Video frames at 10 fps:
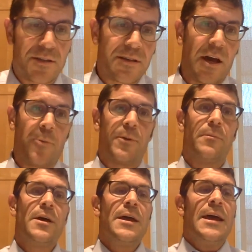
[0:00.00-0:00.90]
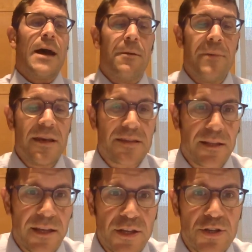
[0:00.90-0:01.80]
help him.
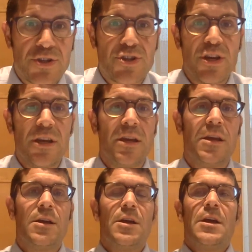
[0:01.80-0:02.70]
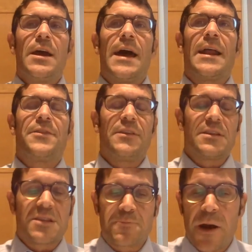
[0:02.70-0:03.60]
Amazingly, and I think
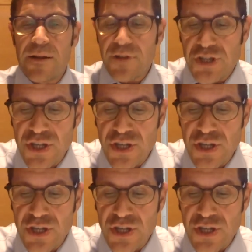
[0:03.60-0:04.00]
this is part of it,